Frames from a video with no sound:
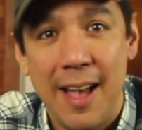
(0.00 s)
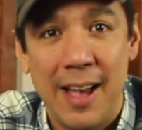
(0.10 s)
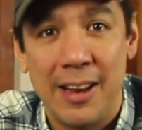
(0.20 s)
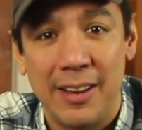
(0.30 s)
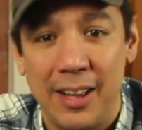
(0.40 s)

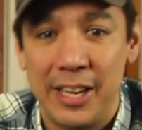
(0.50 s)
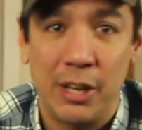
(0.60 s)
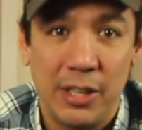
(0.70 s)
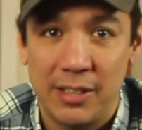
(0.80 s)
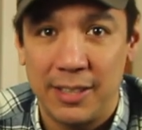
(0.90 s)
And, uh,
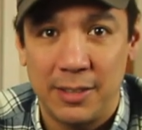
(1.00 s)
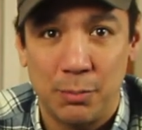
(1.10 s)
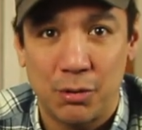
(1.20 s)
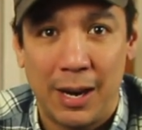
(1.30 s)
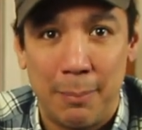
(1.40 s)
you know, hit that
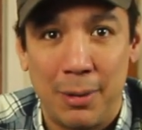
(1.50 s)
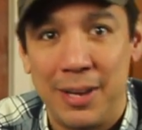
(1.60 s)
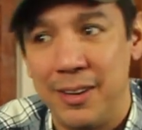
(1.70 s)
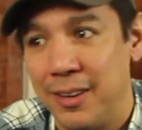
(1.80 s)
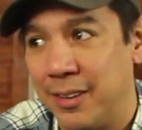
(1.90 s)
subscribe
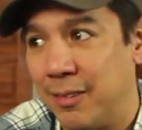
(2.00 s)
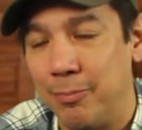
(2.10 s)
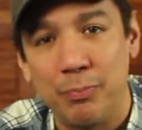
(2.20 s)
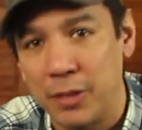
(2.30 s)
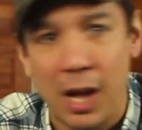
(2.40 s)
button
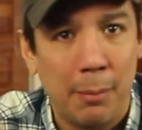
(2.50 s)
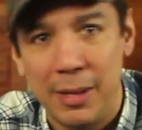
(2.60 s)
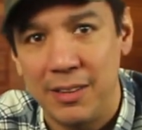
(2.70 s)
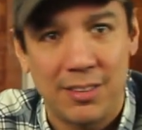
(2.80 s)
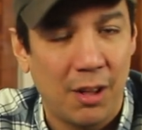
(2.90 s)
and
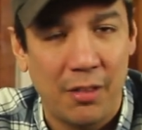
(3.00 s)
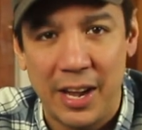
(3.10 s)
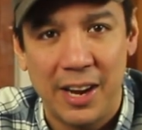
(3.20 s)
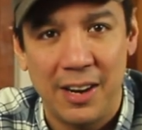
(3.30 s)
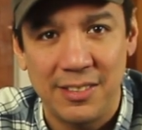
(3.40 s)
comments, all
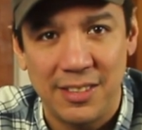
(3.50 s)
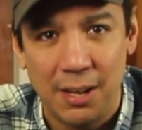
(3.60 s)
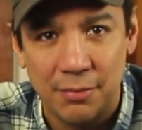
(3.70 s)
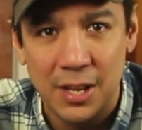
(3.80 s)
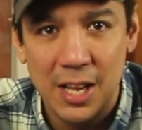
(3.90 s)
that kind of
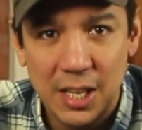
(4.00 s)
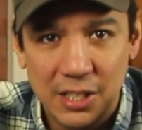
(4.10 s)
stuff.